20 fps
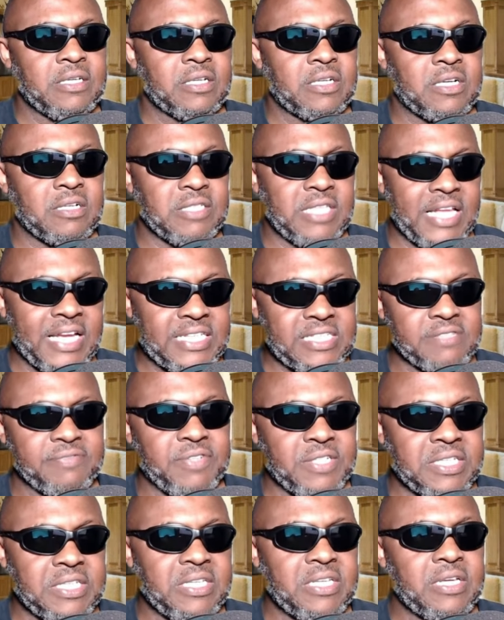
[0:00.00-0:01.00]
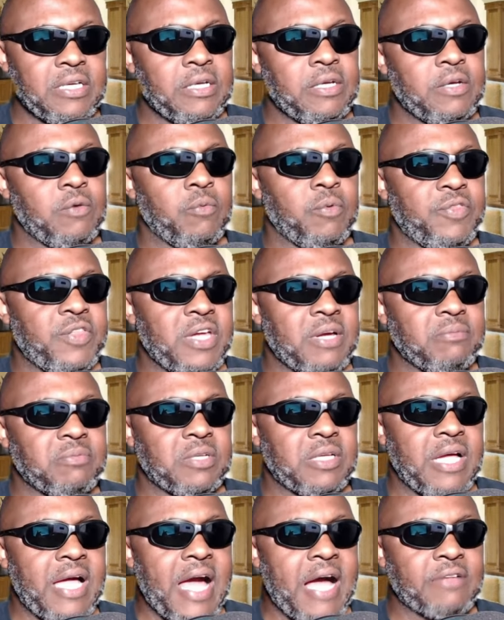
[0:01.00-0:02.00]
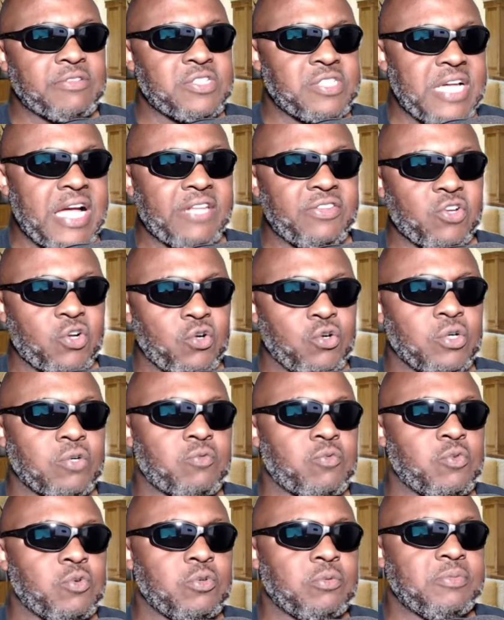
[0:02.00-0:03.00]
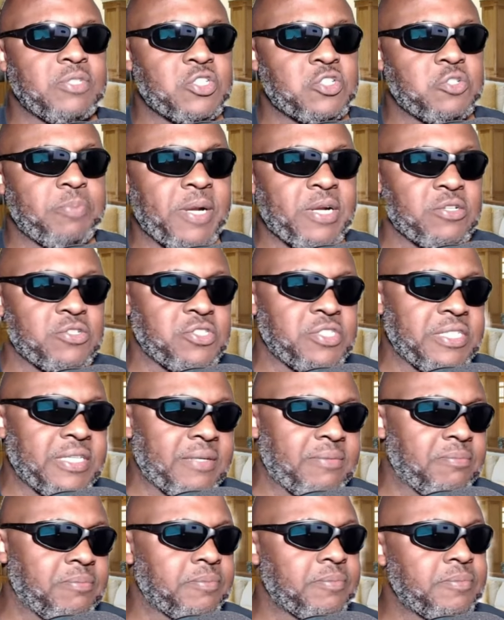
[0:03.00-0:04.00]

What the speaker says: collectively with him outside the courtroom disparaging him.